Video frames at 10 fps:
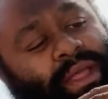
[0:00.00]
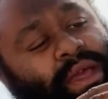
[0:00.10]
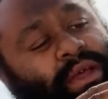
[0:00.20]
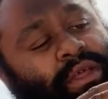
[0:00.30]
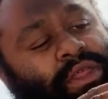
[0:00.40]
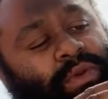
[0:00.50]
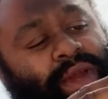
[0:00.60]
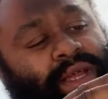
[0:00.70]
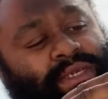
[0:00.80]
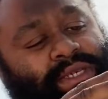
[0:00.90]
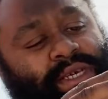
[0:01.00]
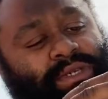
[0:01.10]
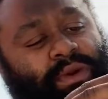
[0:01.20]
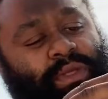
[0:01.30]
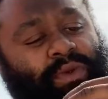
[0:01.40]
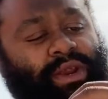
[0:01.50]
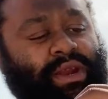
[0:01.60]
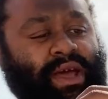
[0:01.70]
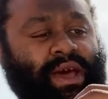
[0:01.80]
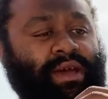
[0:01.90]
like a three to six or a three to
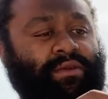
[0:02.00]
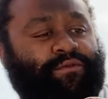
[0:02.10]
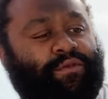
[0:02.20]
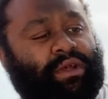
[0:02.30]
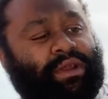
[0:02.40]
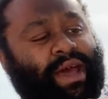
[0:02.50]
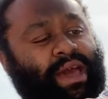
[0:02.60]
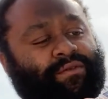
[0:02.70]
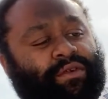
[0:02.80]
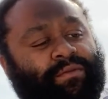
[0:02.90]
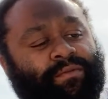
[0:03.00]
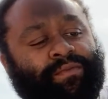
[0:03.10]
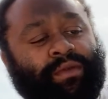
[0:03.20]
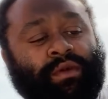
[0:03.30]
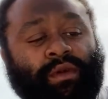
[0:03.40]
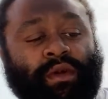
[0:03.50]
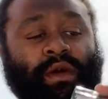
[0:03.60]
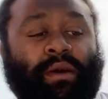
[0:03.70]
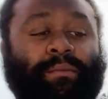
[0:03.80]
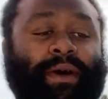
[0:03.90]
nine foot diver.
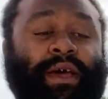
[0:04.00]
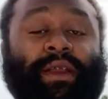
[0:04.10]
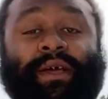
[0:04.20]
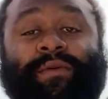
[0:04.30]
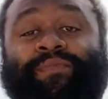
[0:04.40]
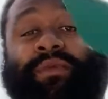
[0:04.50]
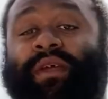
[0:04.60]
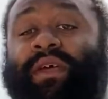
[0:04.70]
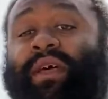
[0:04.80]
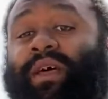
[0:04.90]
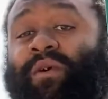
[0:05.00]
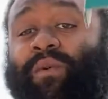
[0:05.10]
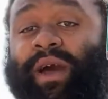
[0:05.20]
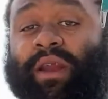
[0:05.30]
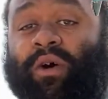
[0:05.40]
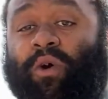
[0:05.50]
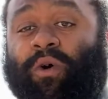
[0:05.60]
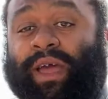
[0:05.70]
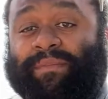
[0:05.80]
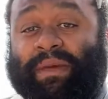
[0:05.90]
But we got a
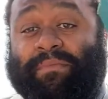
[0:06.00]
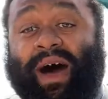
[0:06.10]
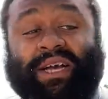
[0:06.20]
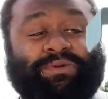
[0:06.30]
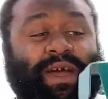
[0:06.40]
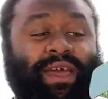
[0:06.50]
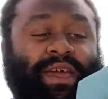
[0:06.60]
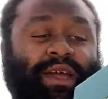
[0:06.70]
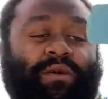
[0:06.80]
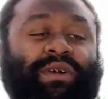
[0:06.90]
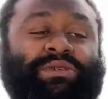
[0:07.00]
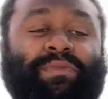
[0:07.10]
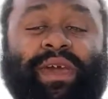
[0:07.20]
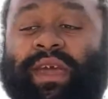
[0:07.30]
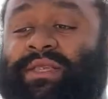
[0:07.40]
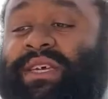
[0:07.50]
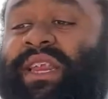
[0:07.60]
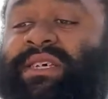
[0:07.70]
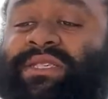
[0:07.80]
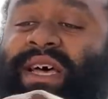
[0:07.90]
whole empty box right here, which means
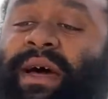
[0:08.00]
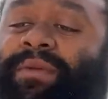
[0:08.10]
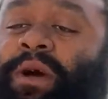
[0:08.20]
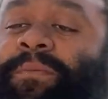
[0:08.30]
it is time to go